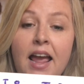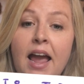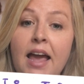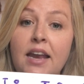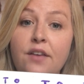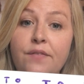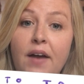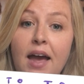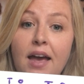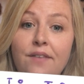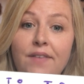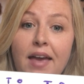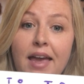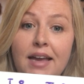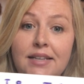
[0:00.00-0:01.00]
And if I have
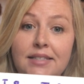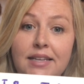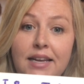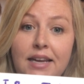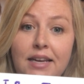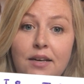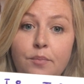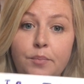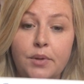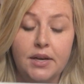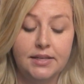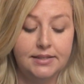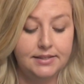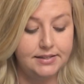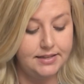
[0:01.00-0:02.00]
18
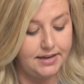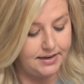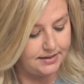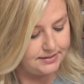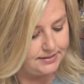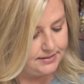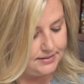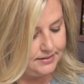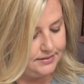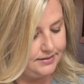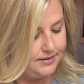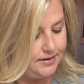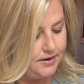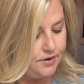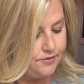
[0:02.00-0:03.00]
plus 6,
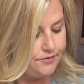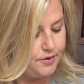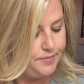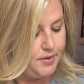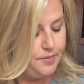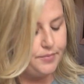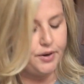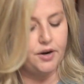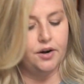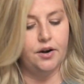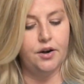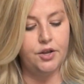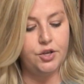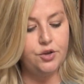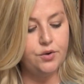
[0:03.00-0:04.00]
remember,
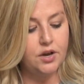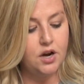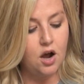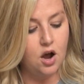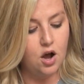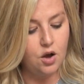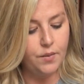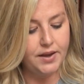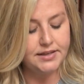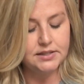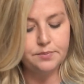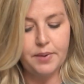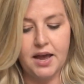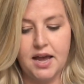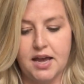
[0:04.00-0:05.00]
you can always
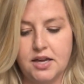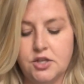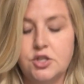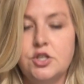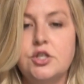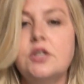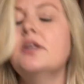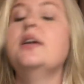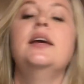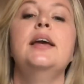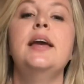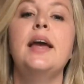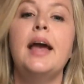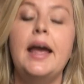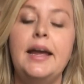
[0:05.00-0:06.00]
punch
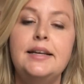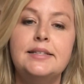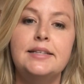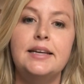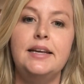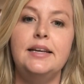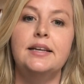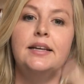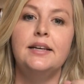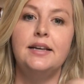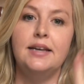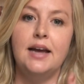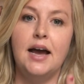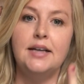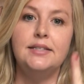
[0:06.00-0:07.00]
18,
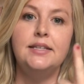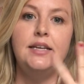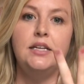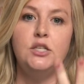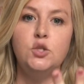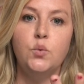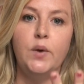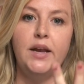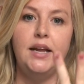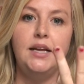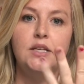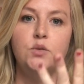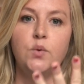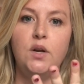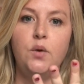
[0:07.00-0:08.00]
19, 20,
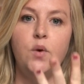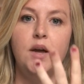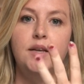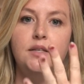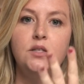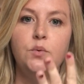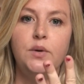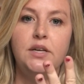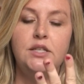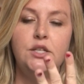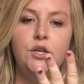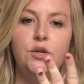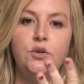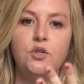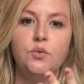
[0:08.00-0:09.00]
21,
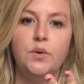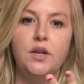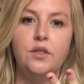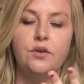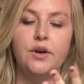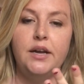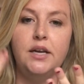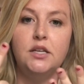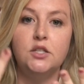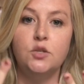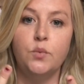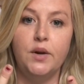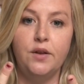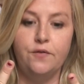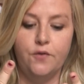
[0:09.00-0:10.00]
22, 23,
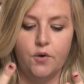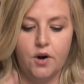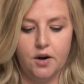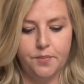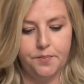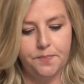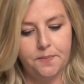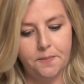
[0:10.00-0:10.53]
24.